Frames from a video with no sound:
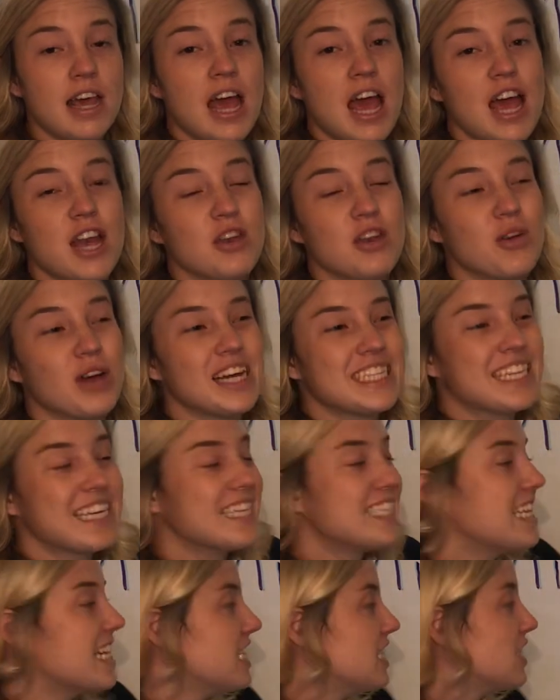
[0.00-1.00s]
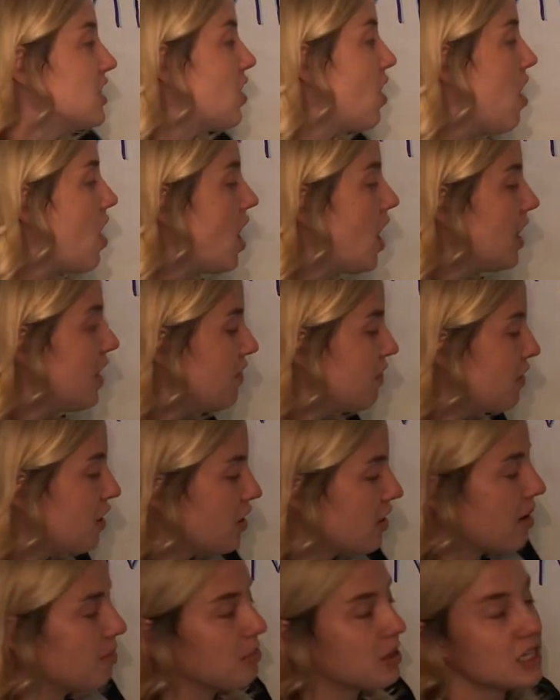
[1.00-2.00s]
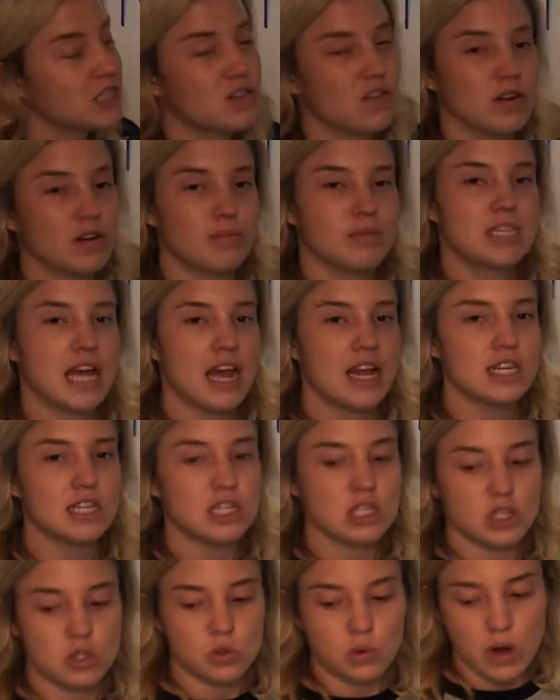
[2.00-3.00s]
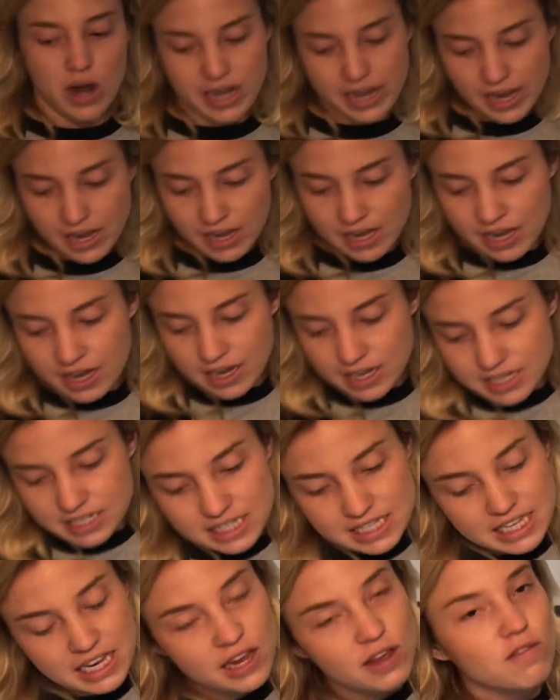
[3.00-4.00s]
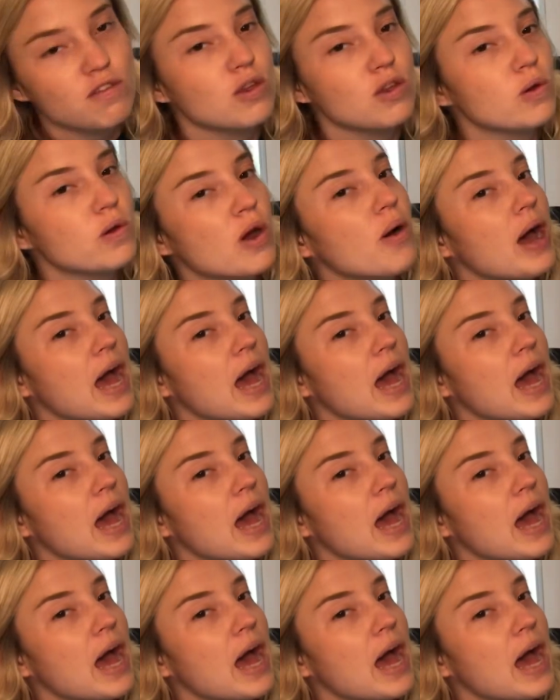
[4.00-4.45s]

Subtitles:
And you guys can test all of your numbers from 10 to 20 to see if you know